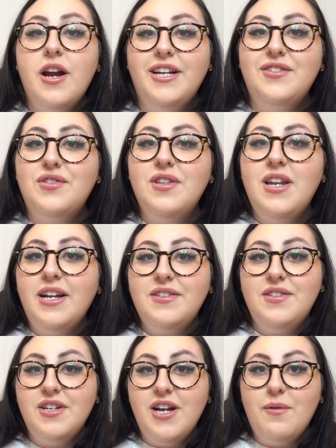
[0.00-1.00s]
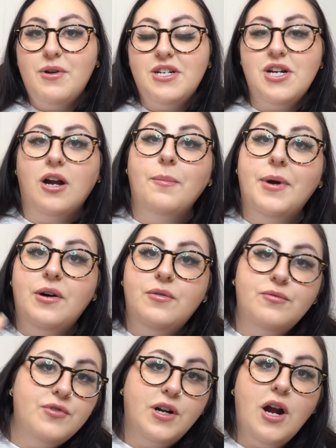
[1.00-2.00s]
right, so the next theory I want to talk
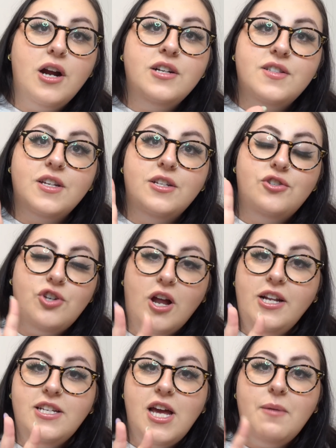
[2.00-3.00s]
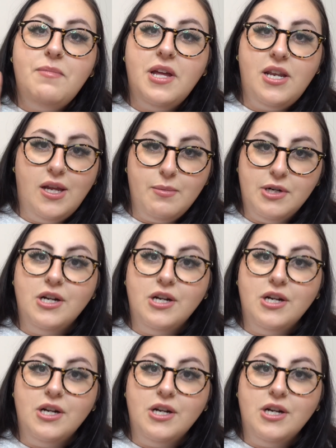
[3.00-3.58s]
about regards Johnny Depp and Amber